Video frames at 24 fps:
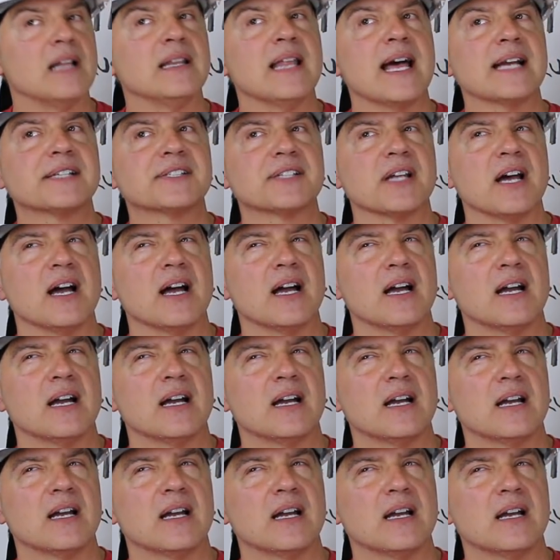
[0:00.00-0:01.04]
Alexa,
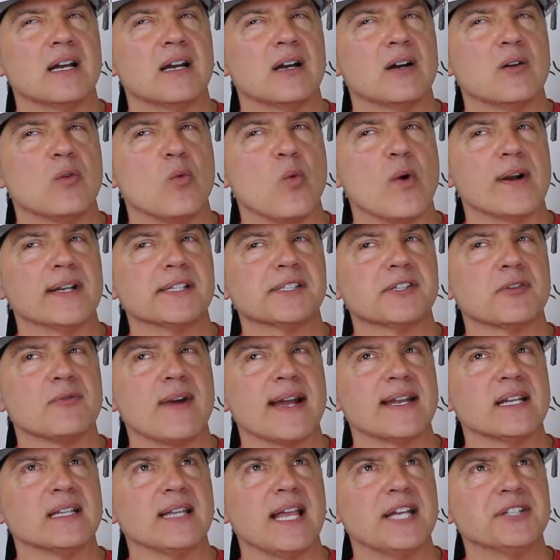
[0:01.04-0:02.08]
what is the
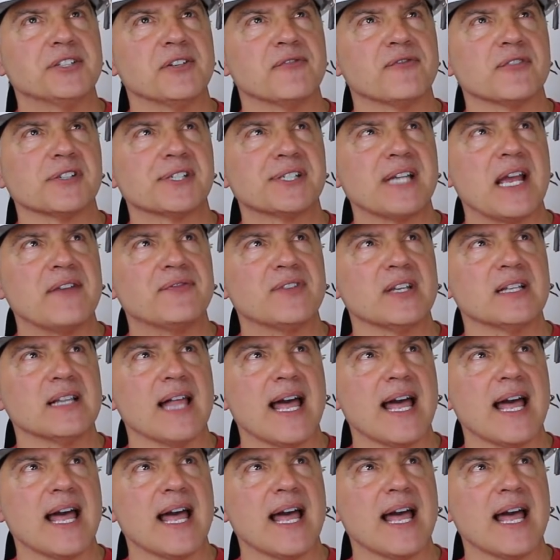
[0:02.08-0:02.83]
regulation for safety